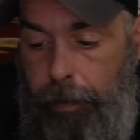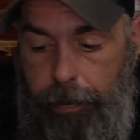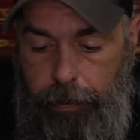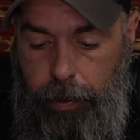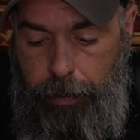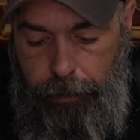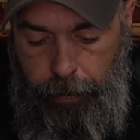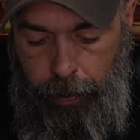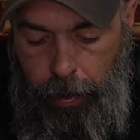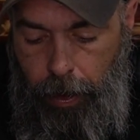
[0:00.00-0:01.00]
one of these gloves.
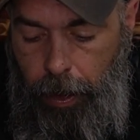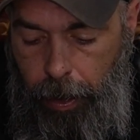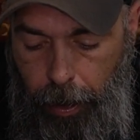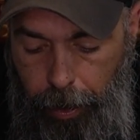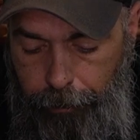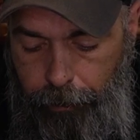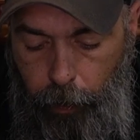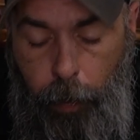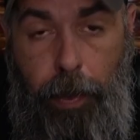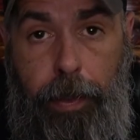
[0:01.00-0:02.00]
If
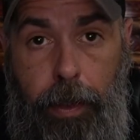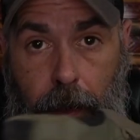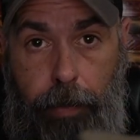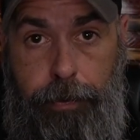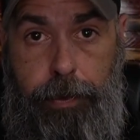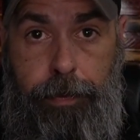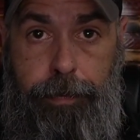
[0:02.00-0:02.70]
you're wearing gloves